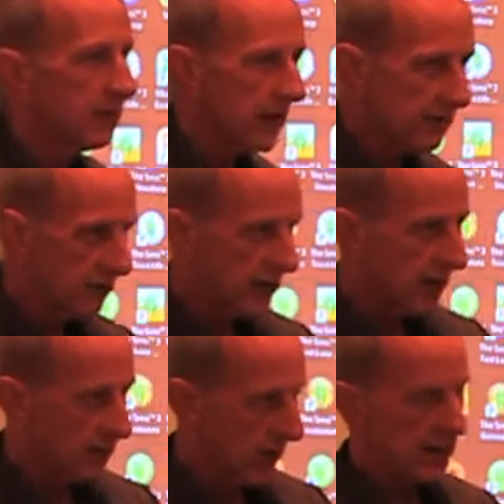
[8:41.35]
scratched their
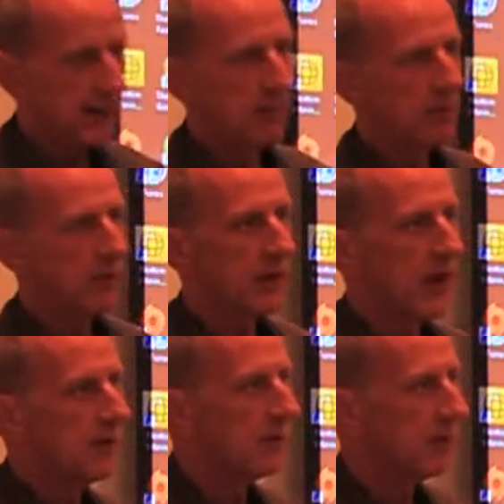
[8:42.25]
head and tried to come up with a
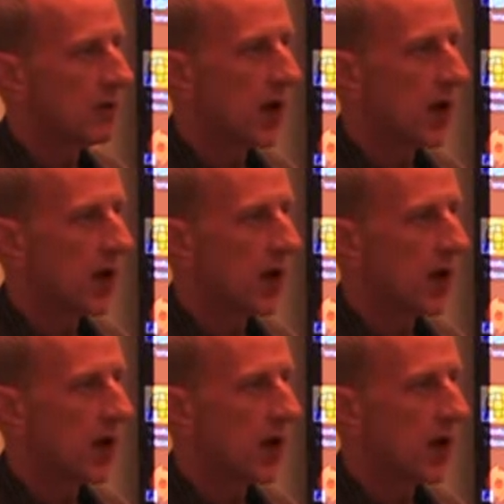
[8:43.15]
concept for a